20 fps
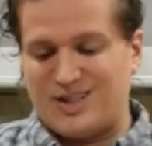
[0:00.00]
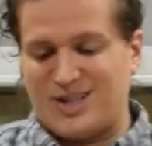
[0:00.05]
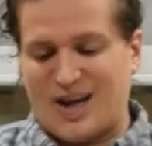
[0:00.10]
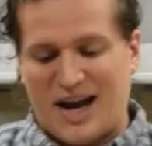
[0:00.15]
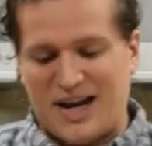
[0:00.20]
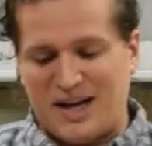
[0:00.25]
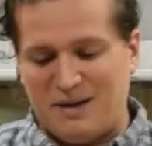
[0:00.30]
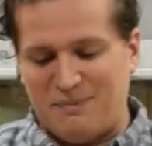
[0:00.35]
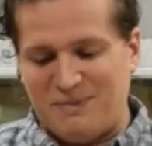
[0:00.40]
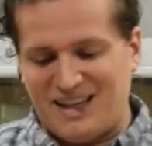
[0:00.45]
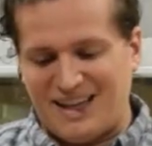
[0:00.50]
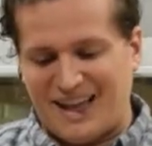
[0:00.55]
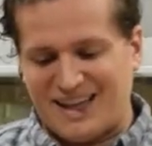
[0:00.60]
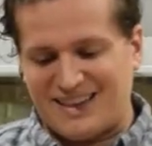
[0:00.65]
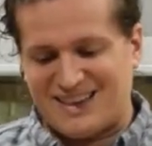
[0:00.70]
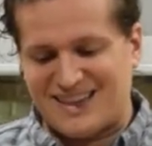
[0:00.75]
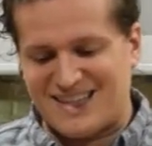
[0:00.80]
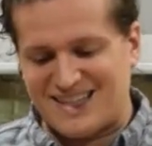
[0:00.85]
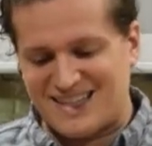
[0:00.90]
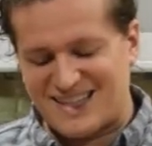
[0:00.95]
side to be
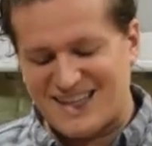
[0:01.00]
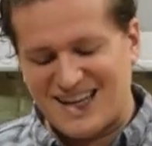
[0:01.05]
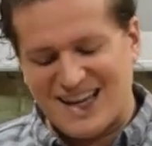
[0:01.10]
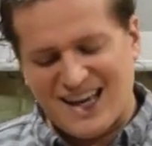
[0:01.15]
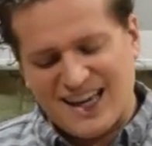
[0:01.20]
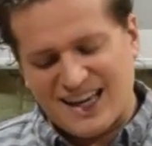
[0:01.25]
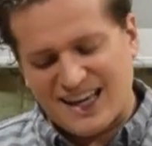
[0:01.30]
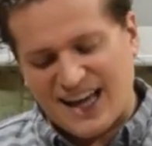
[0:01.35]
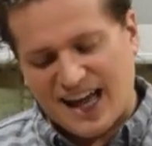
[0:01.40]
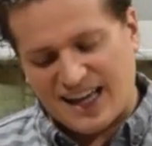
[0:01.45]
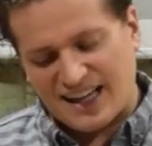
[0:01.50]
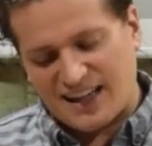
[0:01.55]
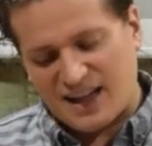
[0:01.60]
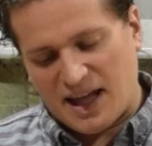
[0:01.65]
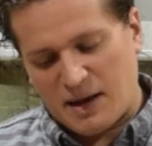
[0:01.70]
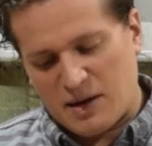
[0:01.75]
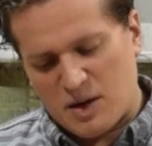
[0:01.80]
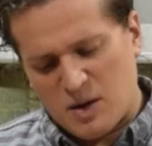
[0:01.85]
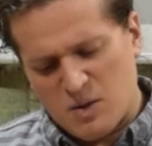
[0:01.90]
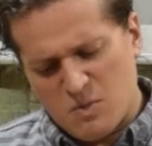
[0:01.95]
like this kind of
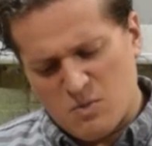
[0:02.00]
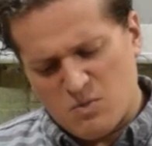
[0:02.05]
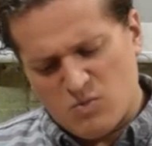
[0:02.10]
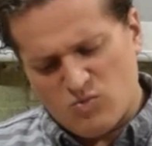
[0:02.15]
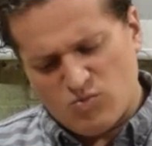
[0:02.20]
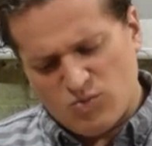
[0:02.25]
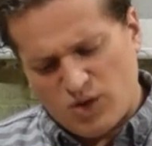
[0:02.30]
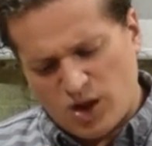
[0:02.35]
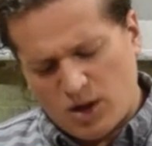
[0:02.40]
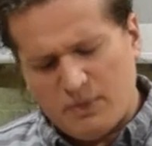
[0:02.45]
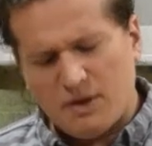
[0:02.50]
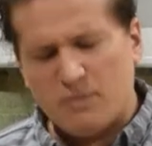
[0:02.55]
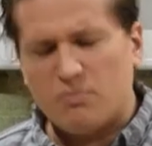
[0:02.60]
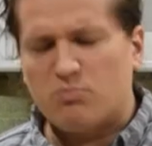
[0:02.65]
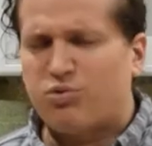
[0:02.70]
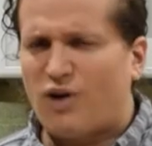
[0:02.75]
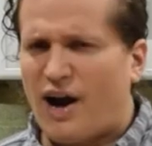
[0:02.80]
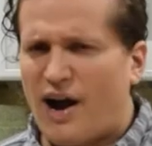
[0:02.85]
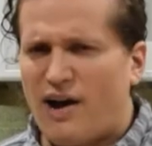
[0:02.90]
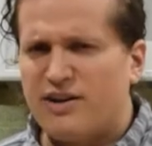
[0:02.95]
like a little bit
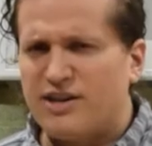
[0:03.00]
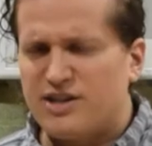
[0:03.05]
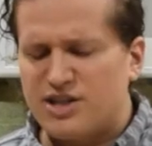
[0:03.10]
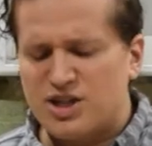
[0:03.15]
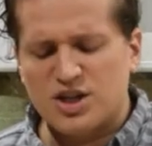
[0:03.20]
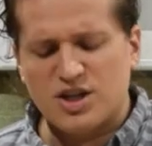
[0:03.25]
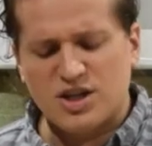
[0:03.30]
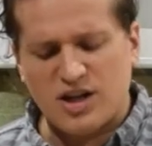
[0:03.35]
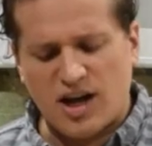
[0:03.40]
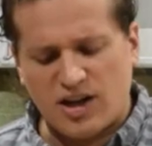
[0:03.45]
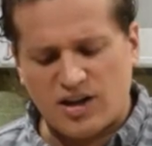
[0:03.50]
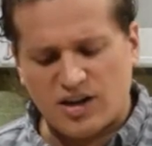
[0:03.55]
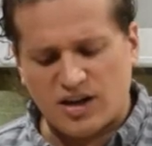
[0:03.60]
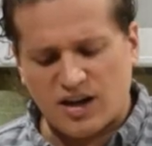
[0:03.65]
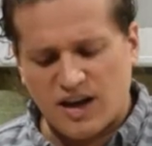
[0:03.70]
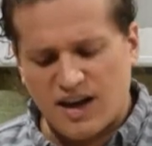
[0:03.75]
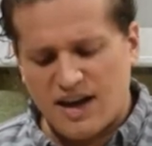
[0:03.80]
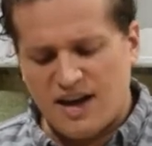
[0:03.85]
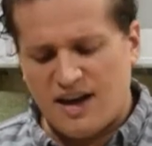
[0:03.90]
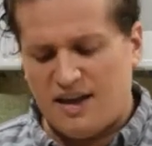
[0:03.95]
brownish
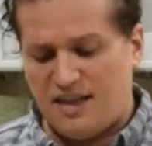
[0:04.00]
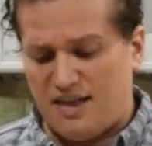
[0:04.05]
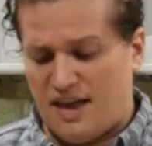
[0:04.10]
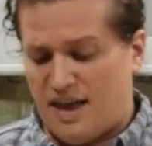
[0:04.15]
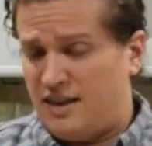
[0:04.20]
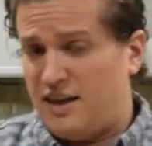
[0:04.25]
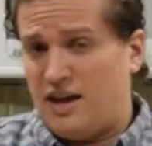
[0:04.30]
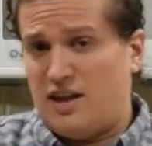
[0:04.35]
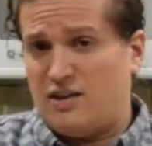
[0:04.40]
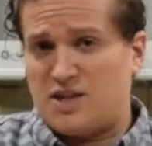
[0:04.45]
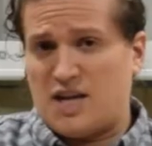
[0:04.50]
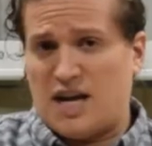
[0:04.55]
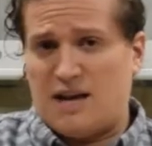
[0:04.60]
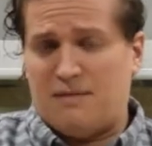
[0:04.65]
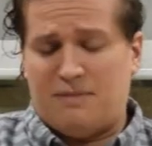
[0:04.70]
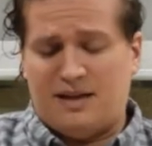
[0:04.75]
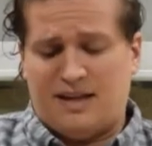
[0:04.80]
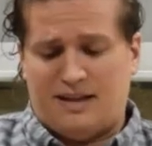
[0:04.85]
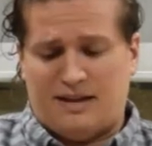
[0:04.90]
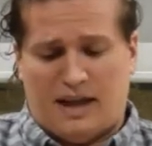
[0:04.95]
color and the other
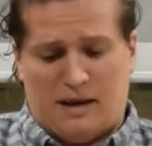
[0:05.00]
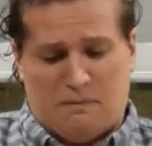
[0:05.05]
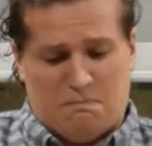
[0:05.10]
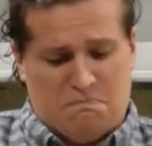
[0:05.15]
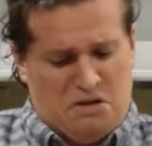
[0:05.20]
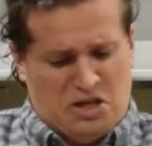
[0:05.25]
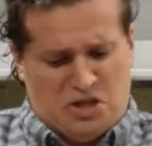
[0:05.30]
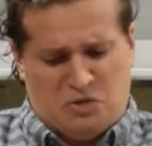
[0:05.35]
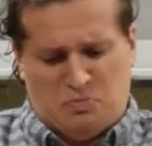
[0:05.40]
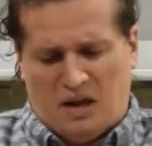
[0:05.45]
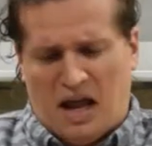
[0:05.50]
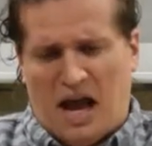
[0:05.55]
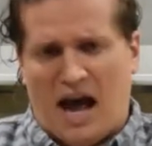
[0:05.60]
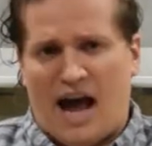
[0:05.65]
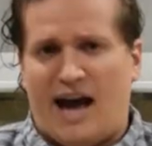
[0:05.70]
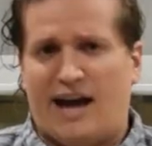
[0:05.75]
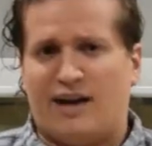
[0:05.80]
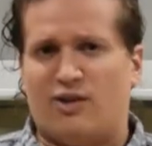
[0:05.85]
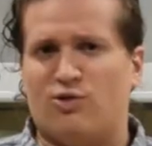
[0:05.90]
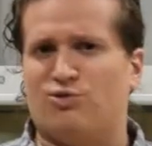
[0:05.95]
side being like pitch
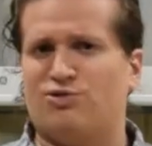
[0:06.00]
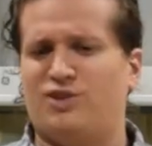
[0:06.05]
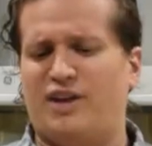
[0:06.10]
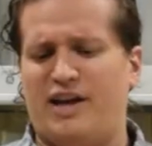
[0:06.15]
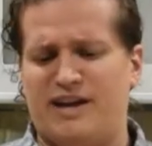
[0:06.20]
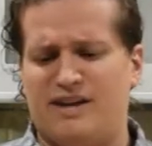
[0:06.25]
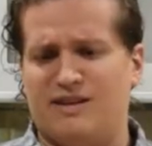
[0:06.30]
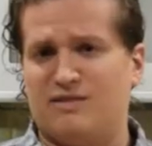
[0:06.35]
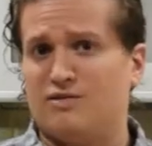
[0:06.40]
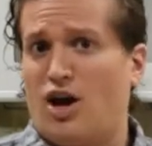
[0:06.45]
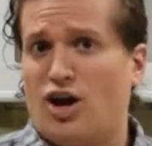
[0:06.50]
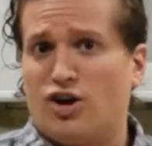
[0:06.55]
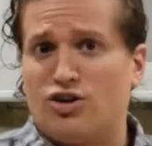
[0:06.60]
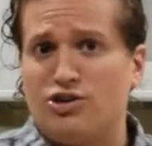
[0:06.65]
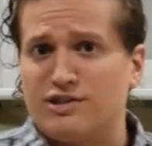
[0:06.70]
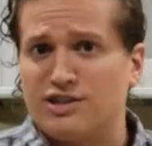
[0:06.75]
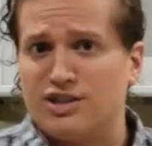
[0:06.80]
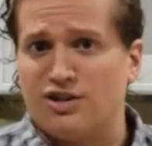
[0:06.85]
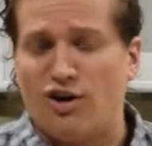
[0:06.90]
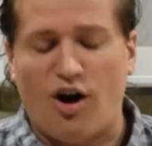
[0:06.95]
black or like not
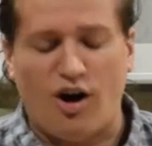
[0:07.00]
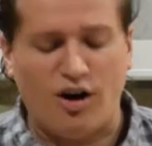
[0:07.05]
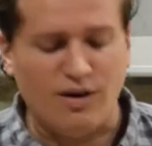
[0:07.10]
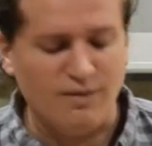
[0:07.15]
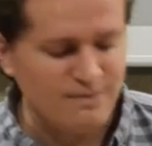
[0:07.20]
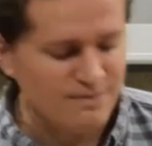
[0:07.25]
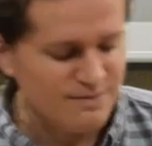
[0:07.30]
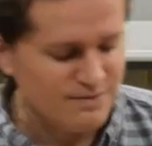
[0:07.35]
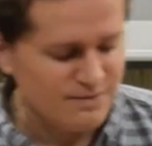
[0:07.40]
cooked at all.